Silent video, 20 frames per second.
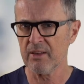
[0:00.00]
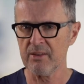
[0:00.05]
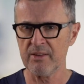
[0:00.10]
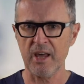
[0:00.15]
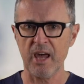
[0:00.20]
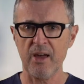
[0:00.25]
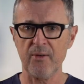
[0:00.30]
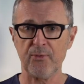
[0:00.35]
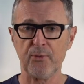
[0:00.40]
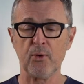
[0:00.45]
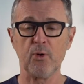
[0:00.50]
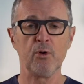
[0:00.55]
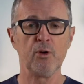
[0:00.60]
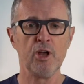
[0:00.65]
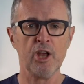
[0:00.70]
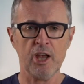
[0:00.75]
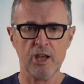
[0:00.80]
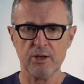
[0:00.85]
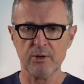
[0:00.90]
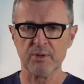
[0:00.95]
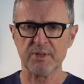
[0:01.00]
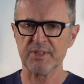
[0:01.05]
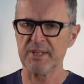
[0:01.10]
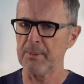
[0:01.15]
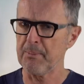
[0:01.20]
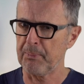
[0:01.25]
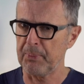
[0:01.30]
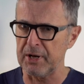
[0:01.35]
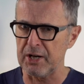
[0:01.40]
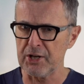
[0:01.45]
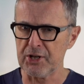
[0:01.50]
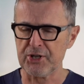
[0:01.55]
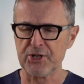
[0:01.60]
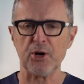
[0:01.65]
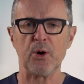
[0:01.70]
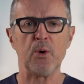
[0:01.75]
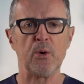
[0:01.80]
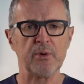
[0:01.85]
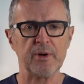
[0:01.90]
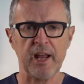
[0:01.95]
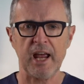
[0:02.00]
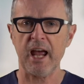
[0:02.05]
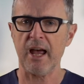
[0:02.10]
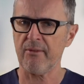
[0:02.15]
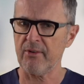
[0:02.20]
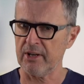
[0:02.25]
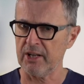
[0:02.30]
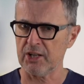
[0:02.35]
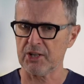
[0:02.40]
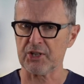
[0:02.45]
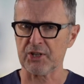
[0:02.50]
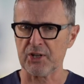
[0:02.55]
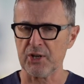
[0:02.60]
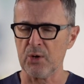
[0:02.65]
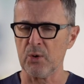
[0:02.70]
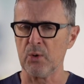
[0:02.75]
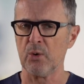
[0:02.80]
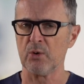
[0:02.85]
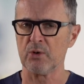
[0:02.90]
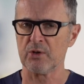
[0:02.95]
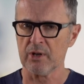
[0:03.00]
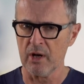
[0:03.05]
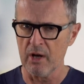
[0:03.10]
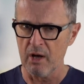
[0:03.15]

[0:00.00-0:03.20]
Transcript: Therefore, you simply don't have an excuse